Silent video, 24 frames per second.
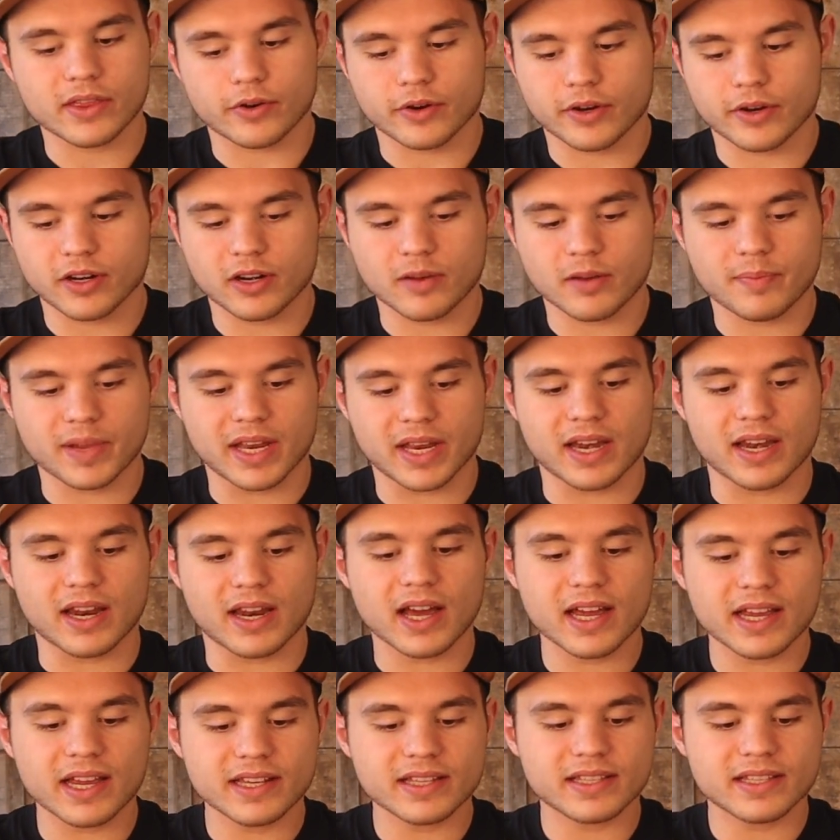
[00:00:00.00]
They're going to be
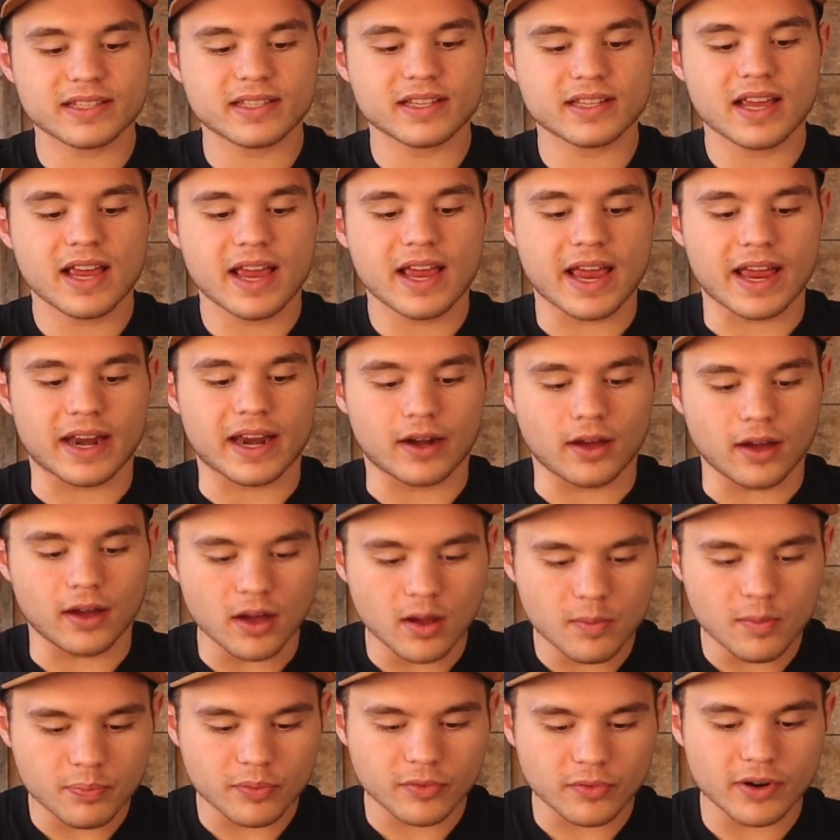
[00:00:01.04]
nice and
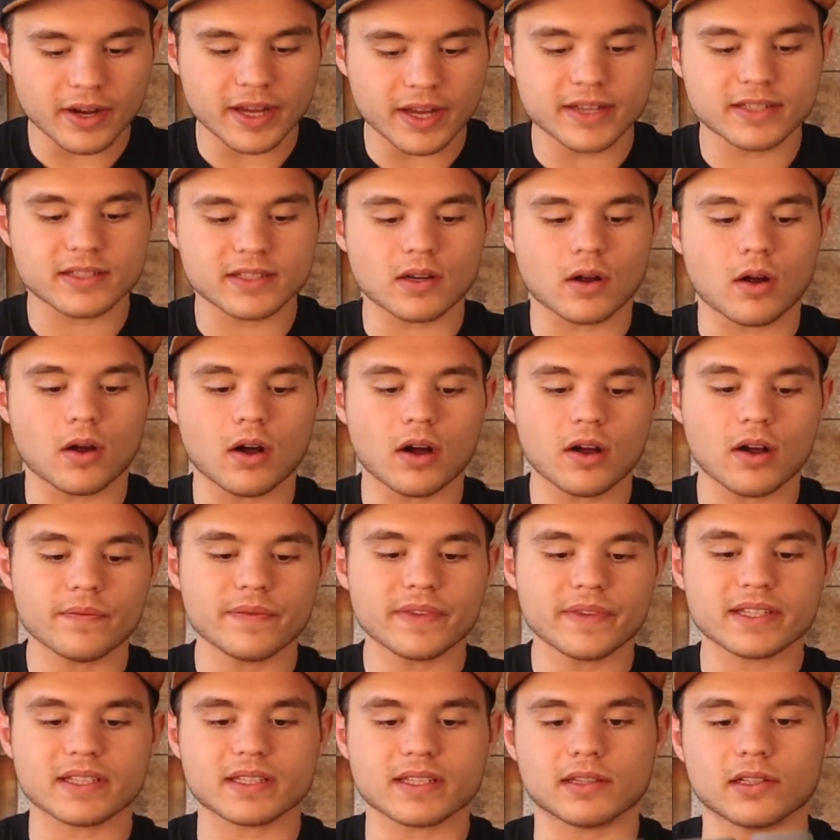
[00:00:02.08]
upright
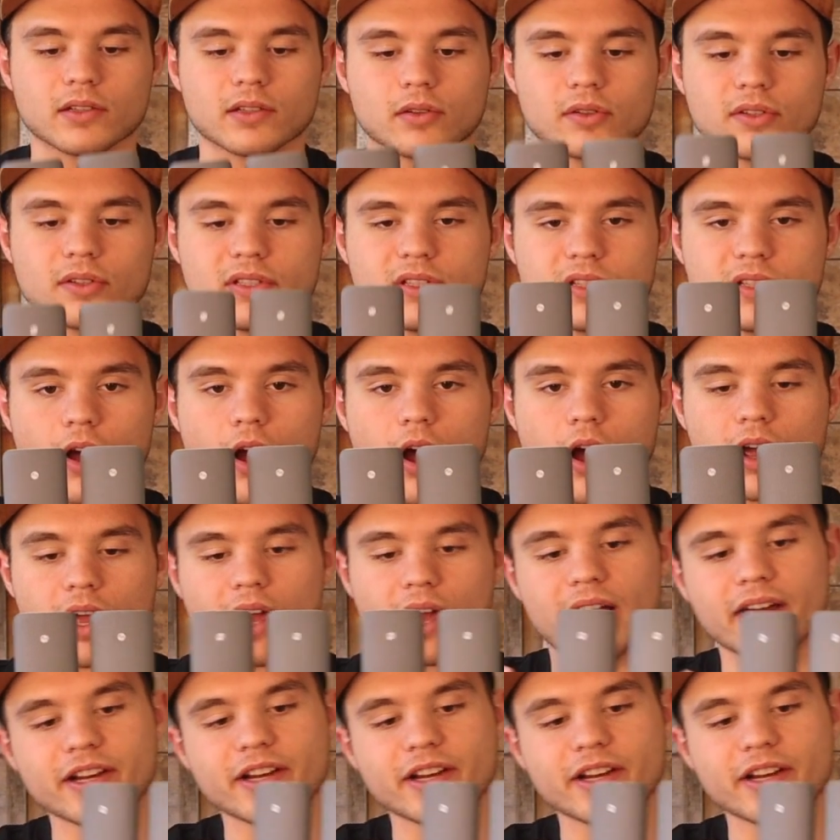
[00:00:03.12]
on this little dock.